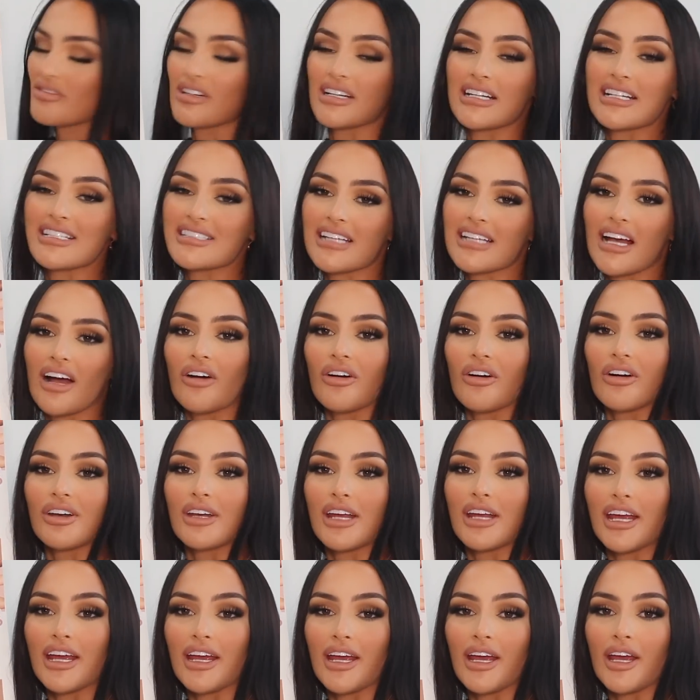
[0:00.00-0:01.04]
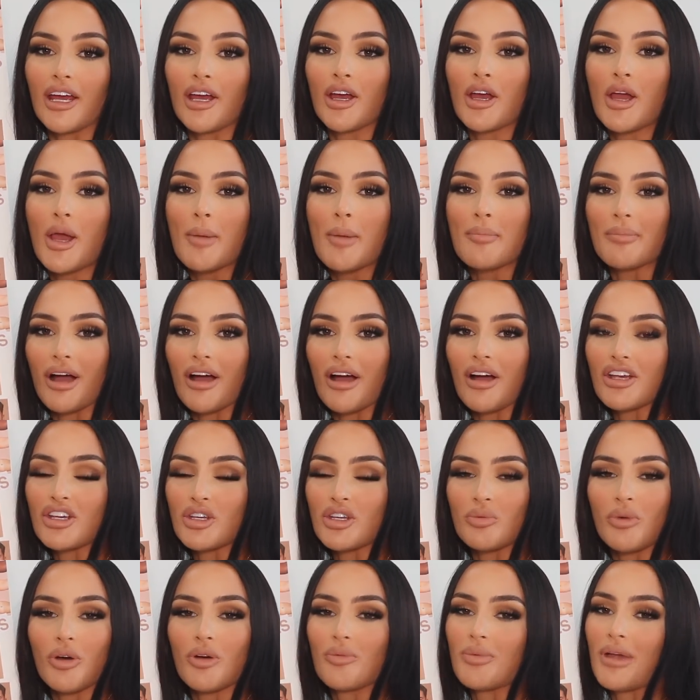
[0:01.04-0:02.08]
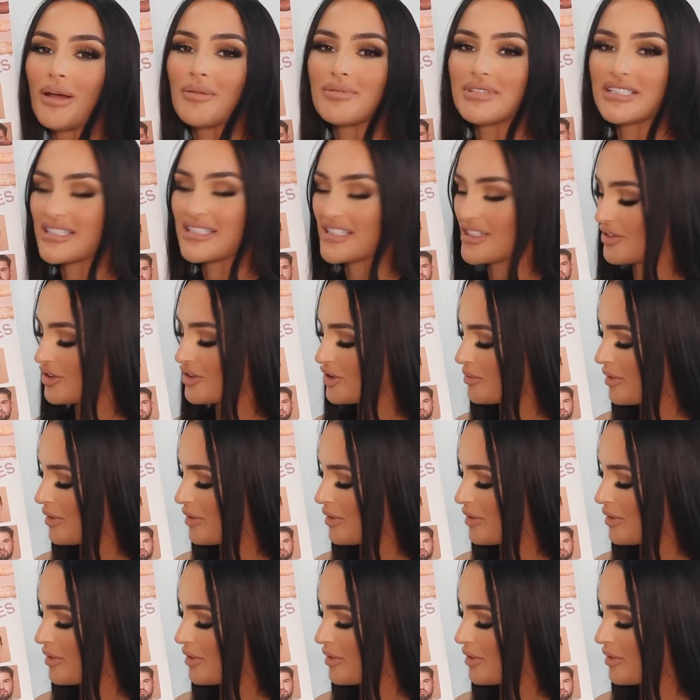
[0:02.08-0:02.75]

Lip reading: really tell on here, but you will be able to see on the